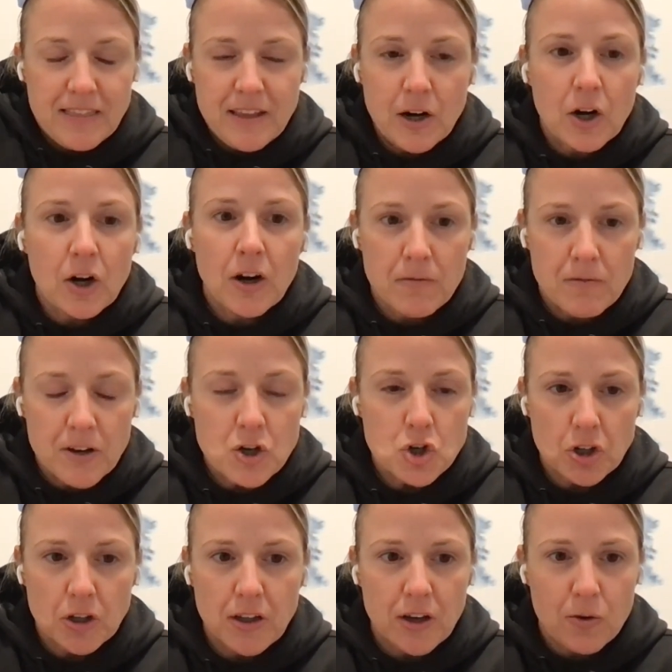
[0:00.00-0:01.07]
they're
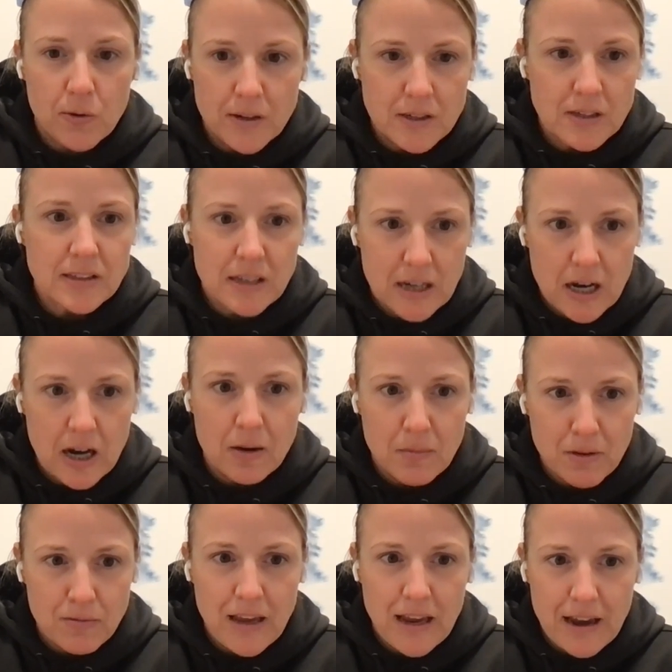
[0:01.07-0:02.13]
eventually going to succumb.
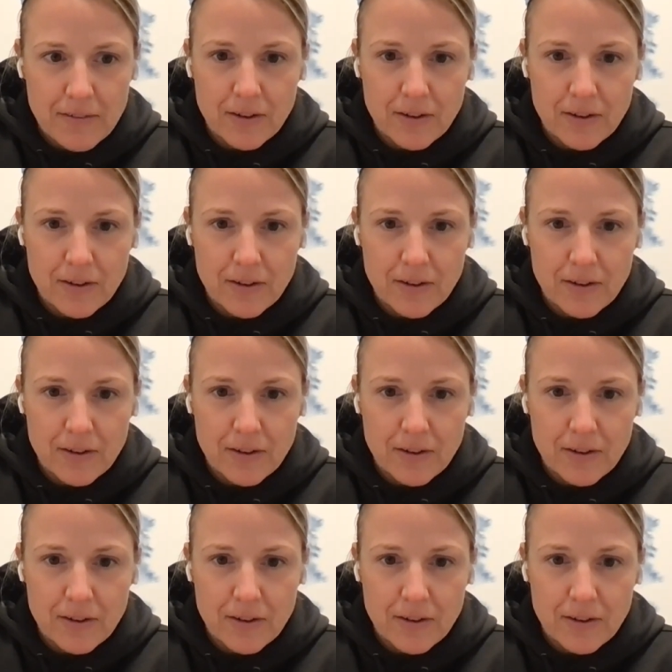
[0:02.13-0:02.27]
If they